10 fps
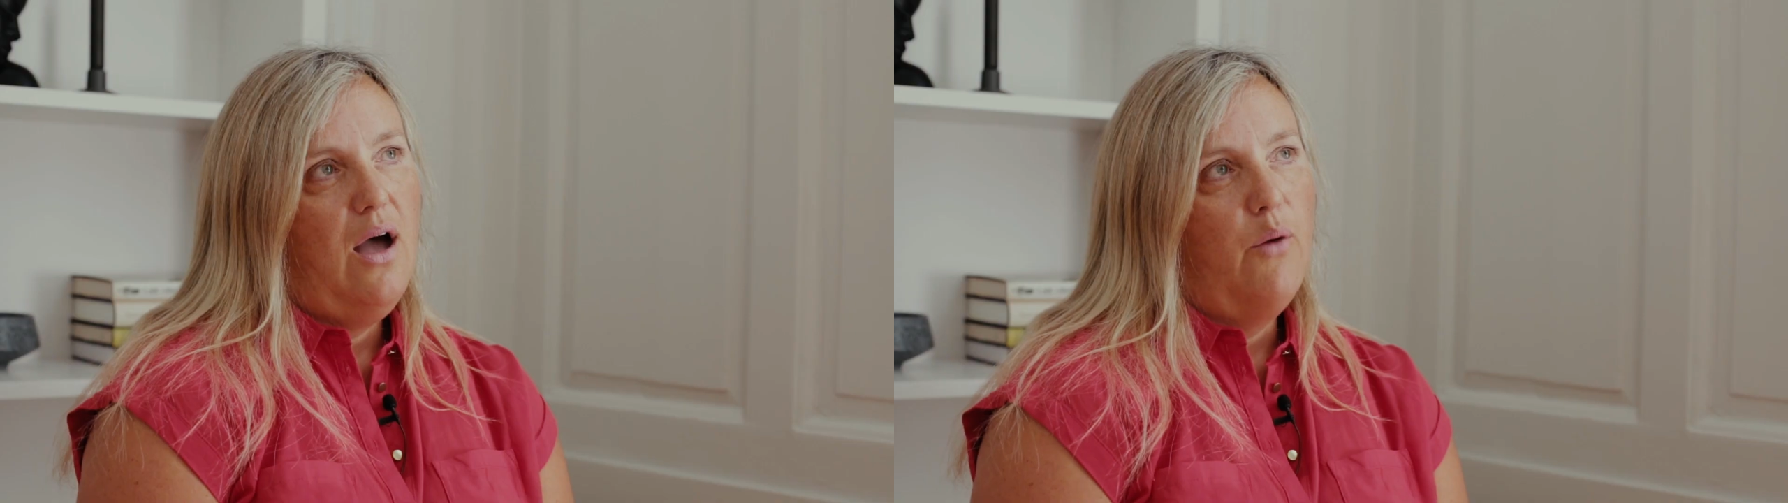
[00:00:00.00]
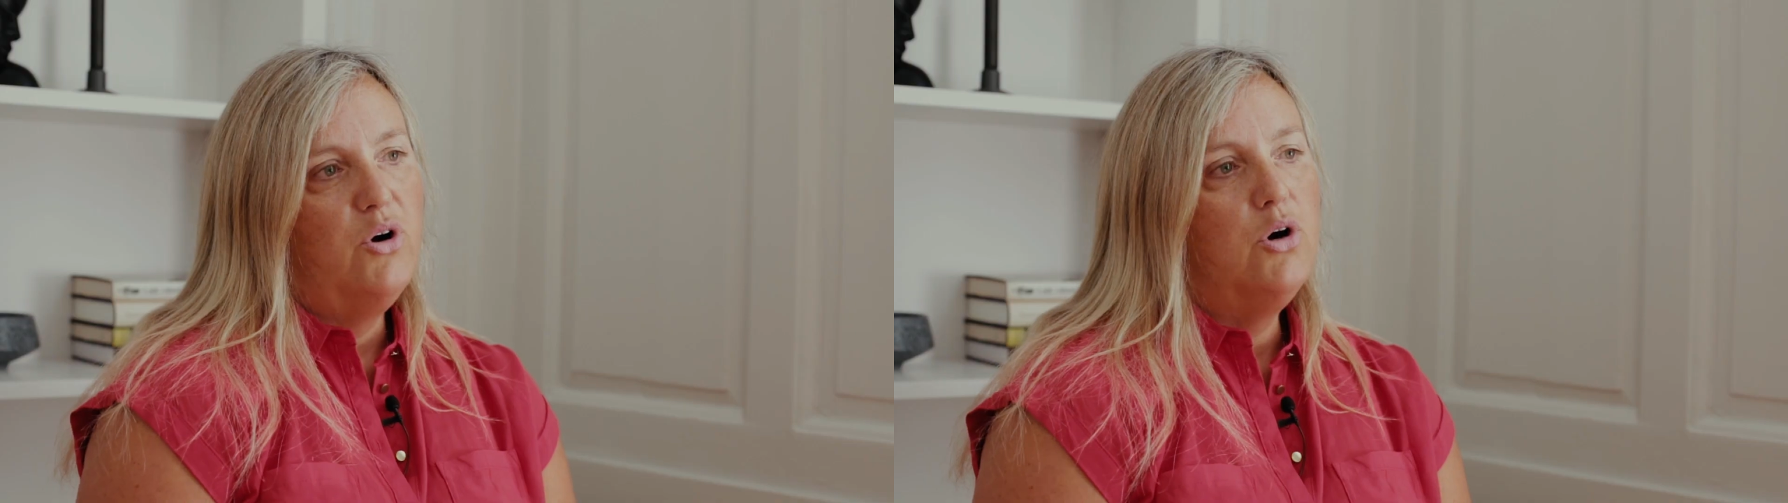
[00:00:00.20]

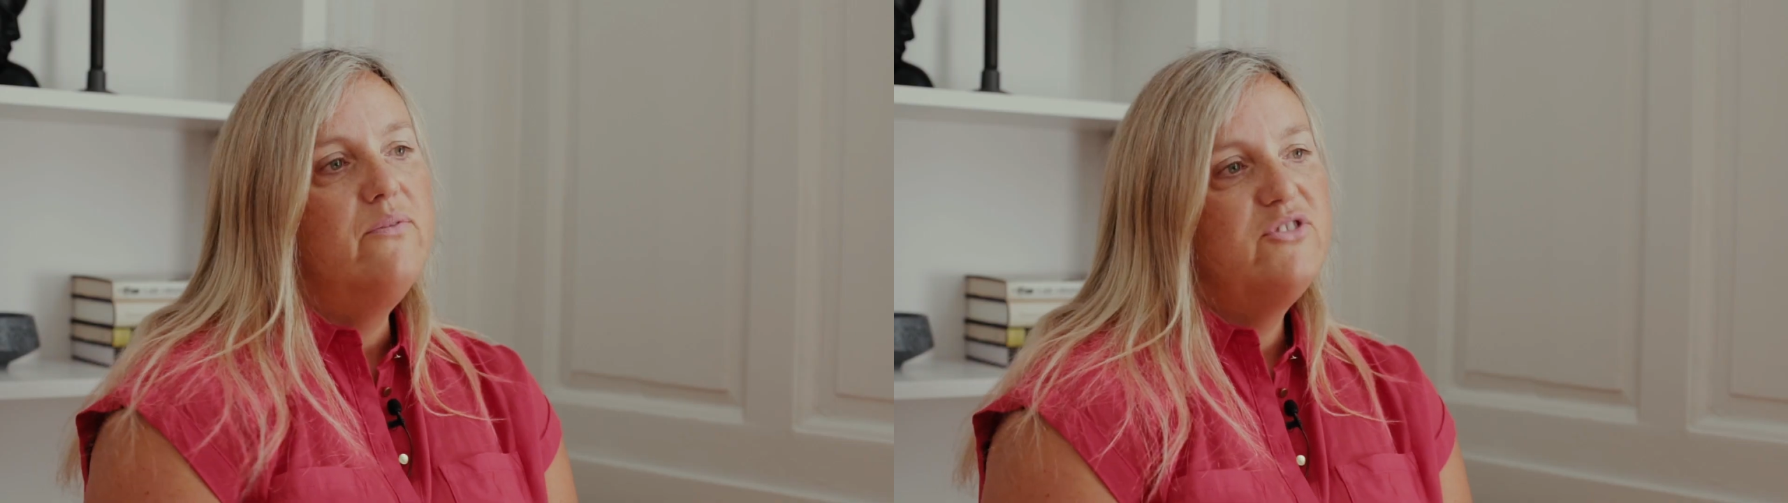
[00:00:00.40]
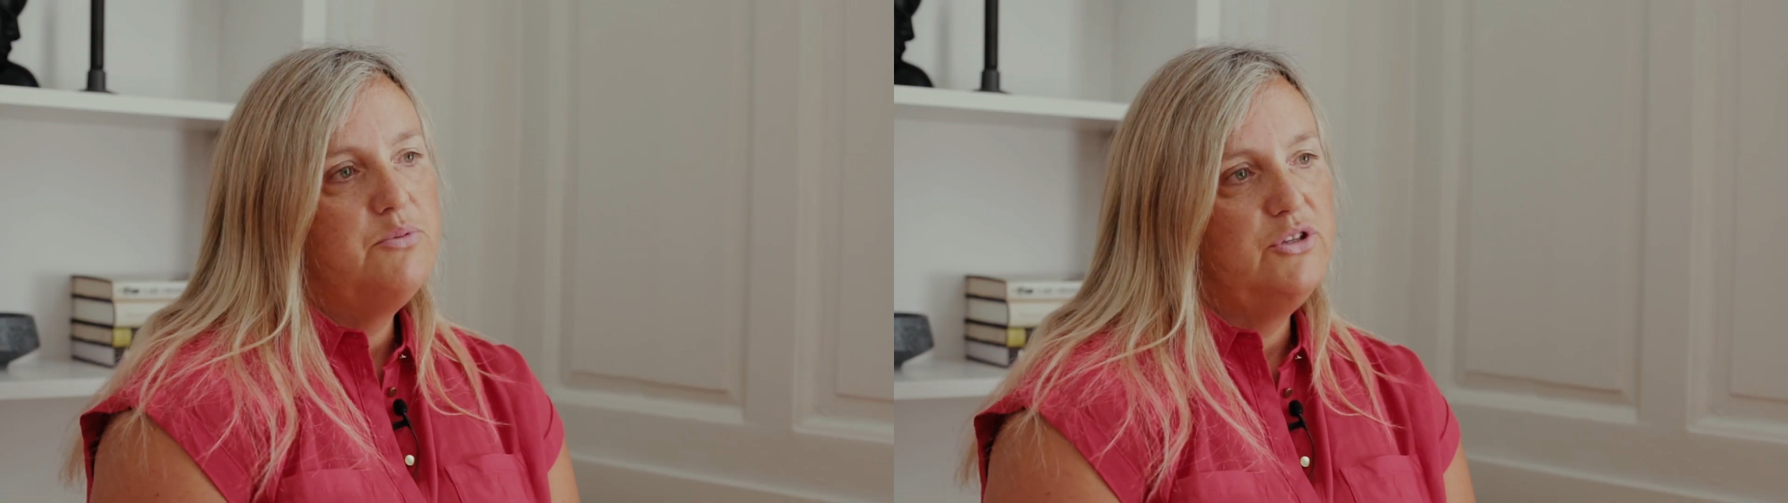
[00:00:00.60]
and we're
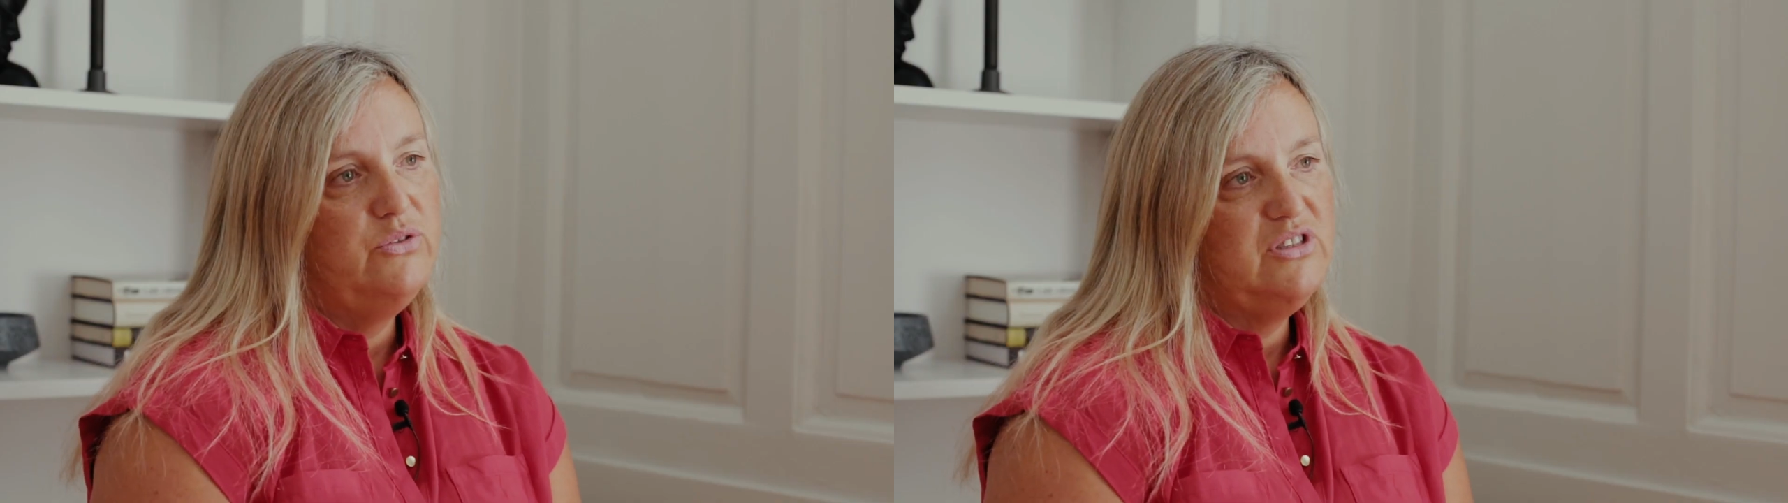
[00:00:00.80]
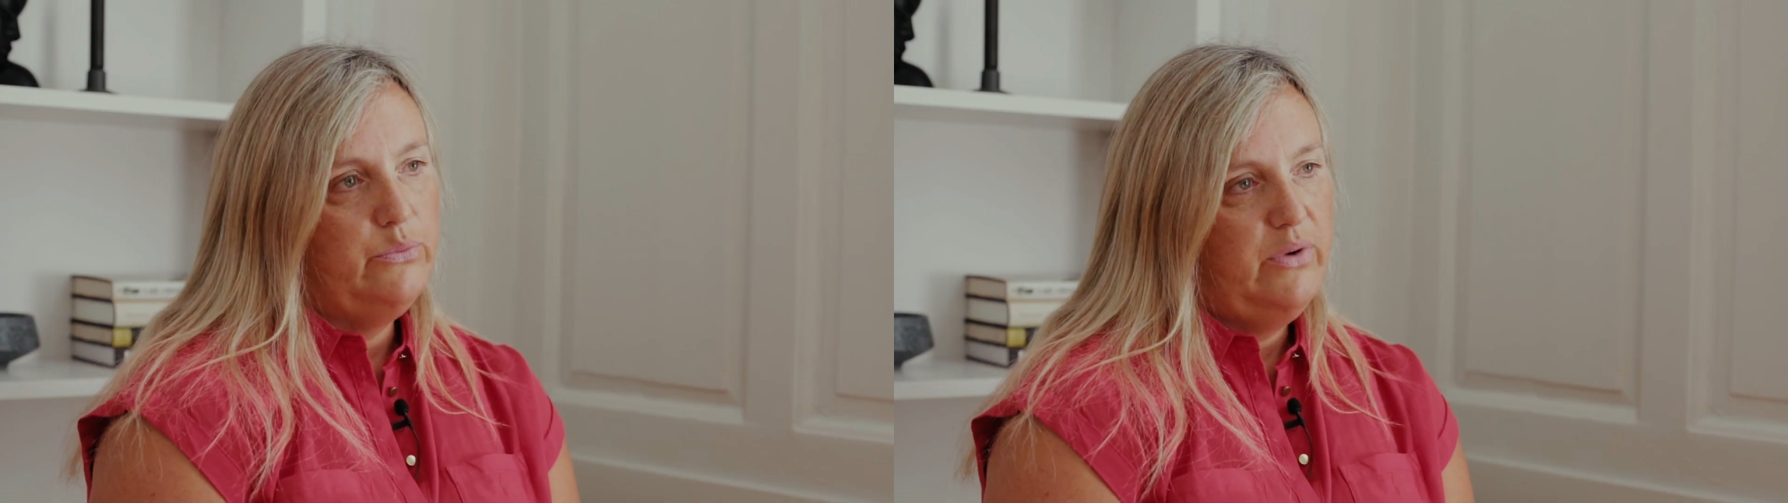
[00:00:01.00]
comfortable
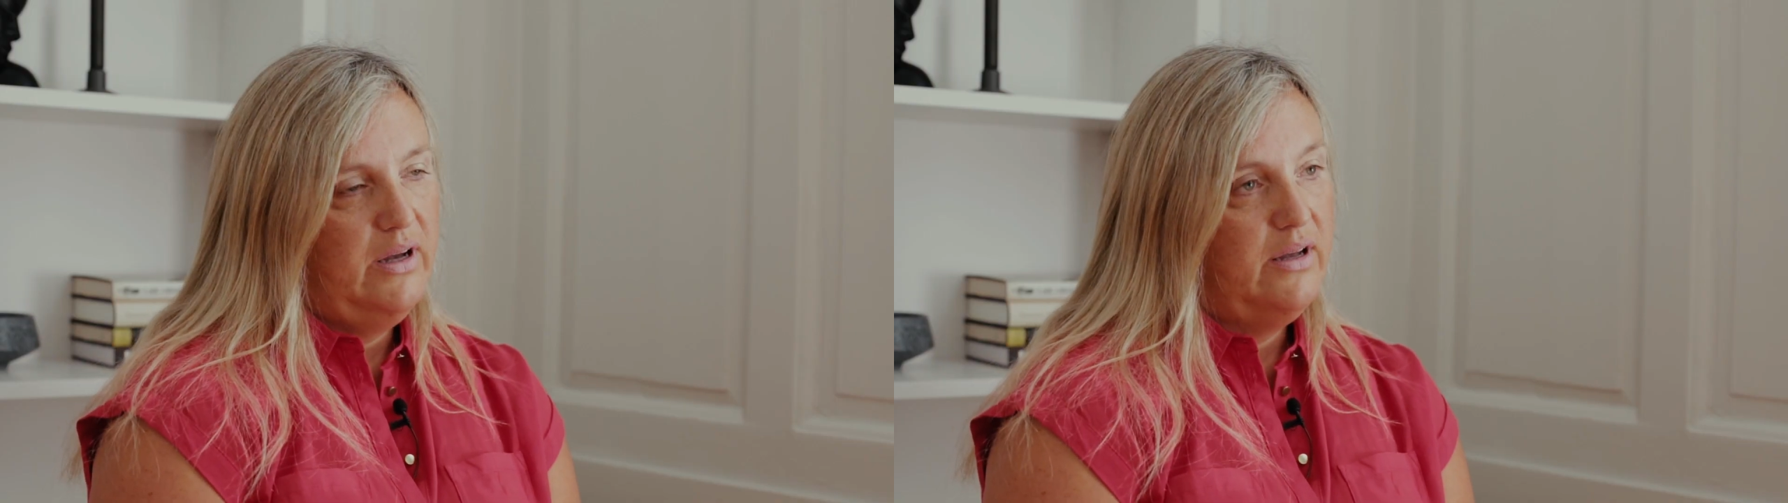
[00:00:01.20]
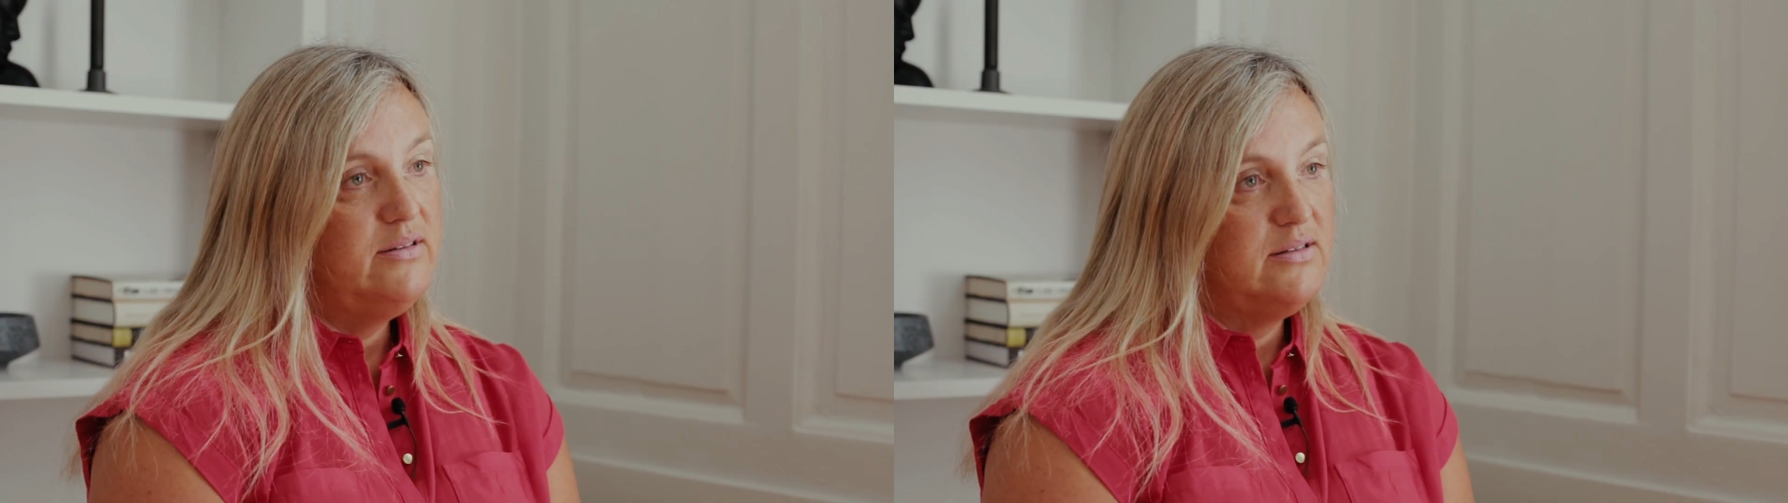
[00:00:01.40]
using the
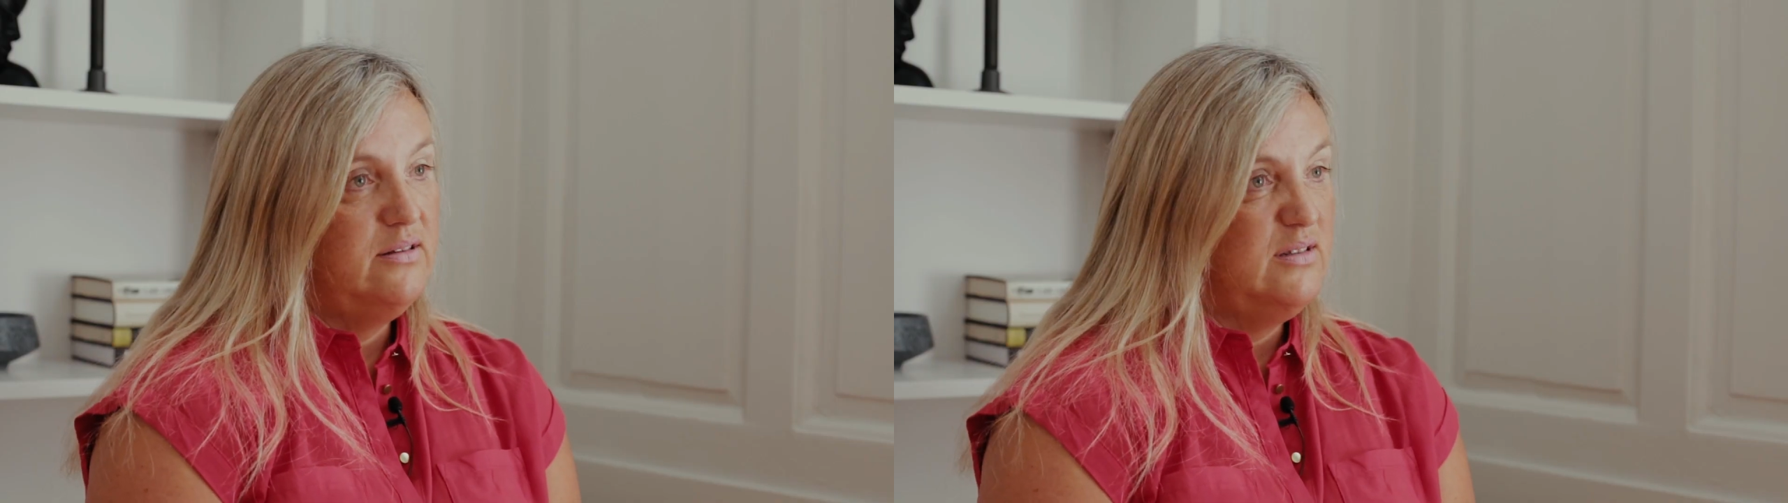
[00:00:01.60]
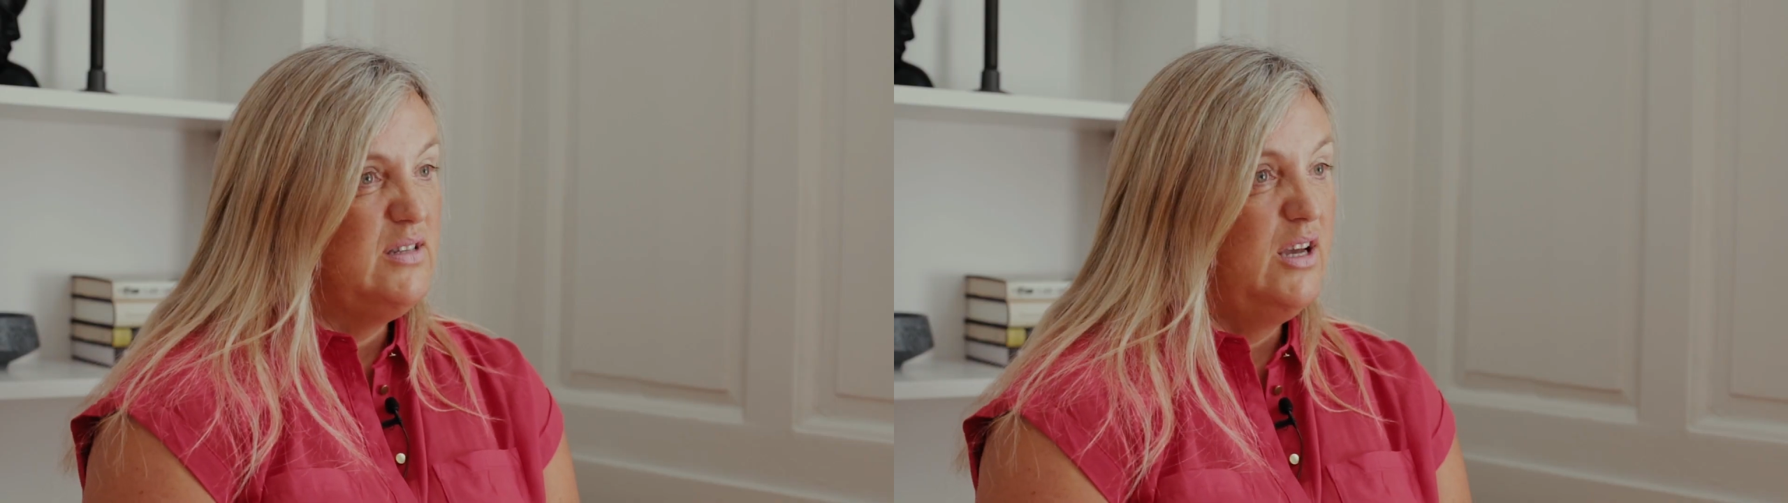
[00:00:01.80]
words and
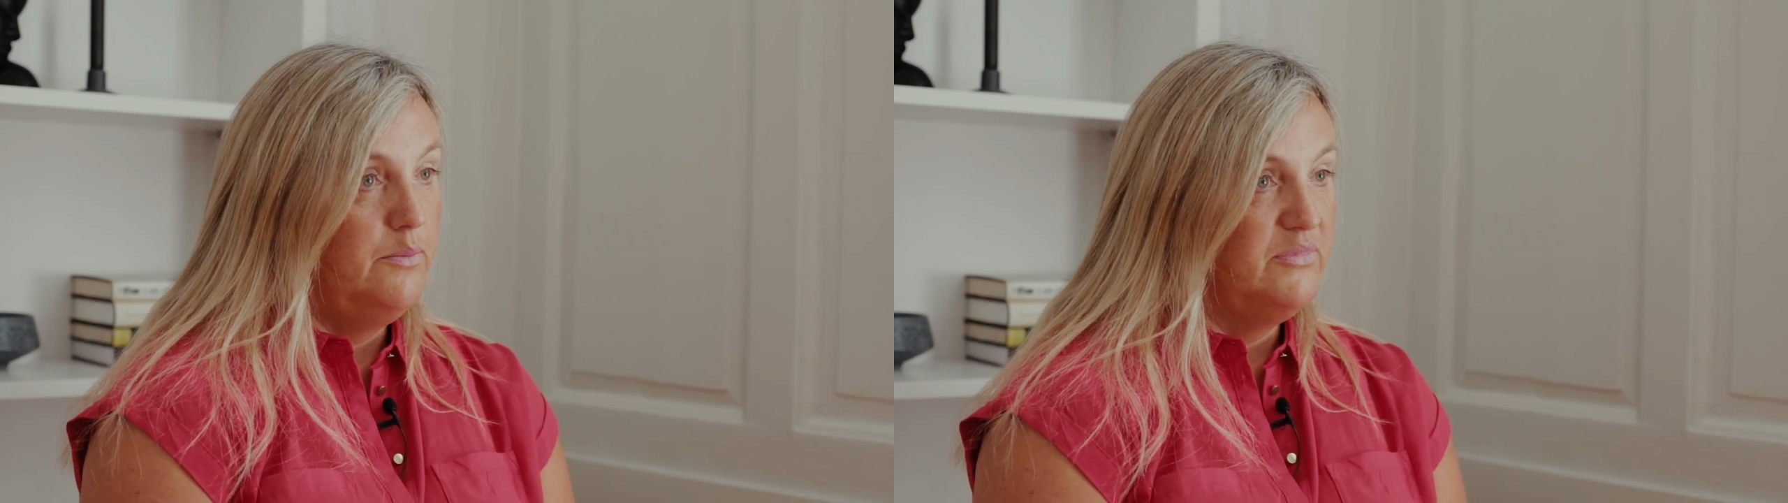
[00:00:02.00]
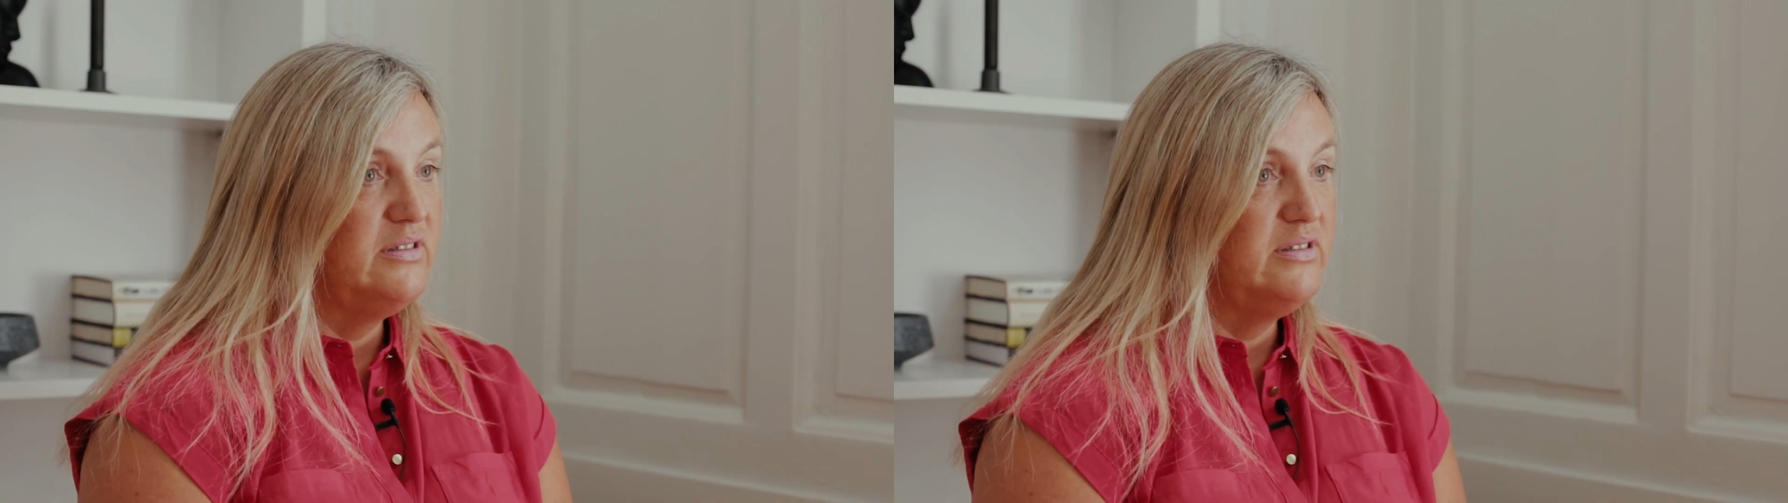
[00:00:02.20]
the terms